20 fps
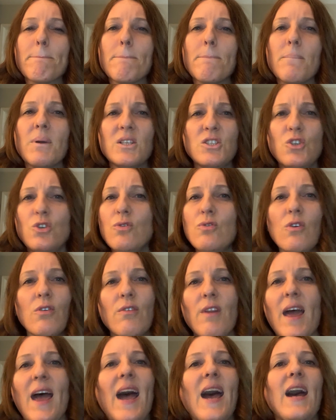but you
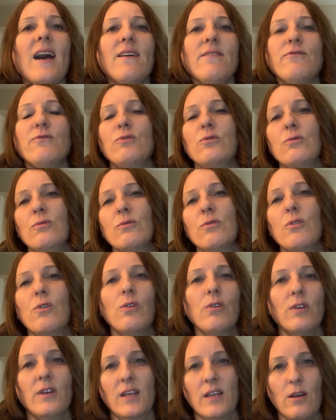don't have to
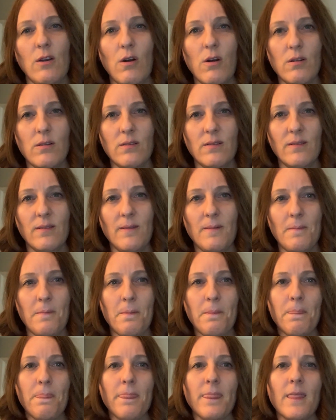cook it all.
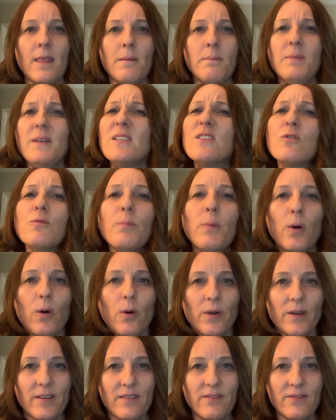Be
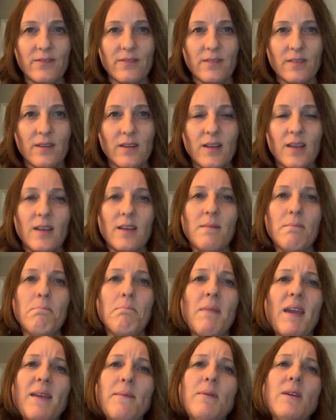supportive.
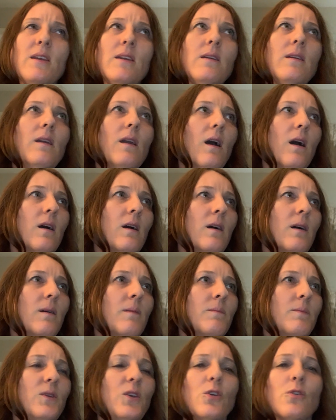Maybe
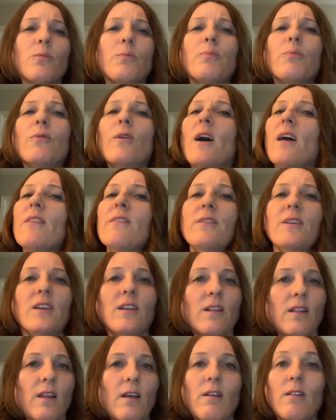your
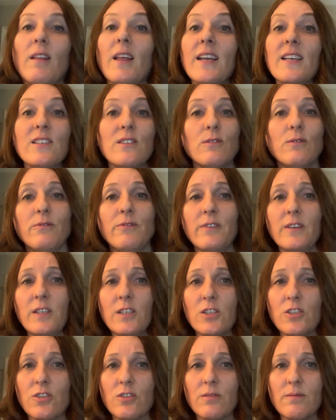brother-in-law likes to
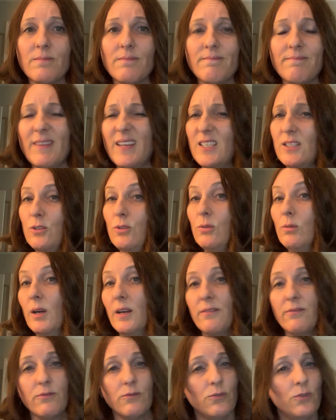fish, and you
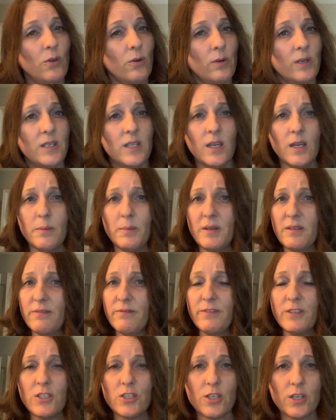have no idea about
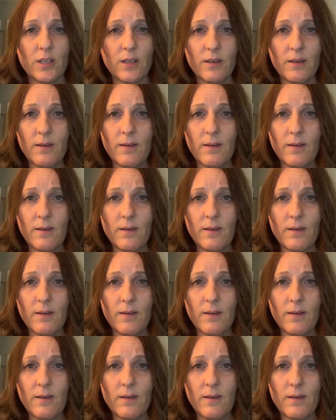fishing.